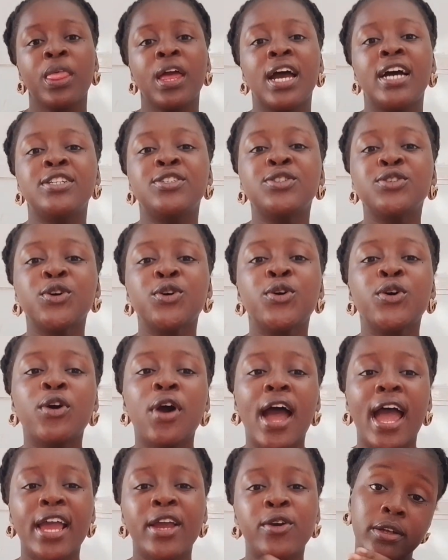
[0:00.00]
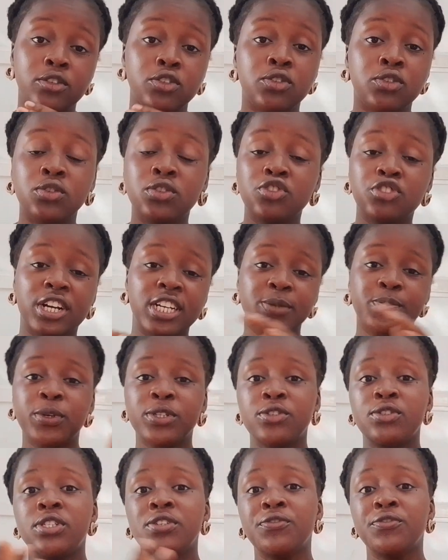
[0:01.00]
And so I took
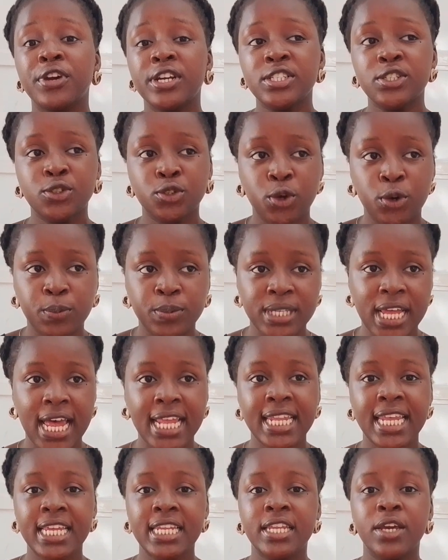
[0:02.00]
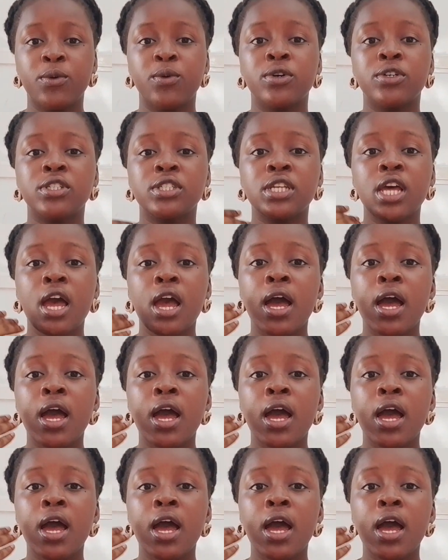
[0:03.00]
transport to different stops, and then there was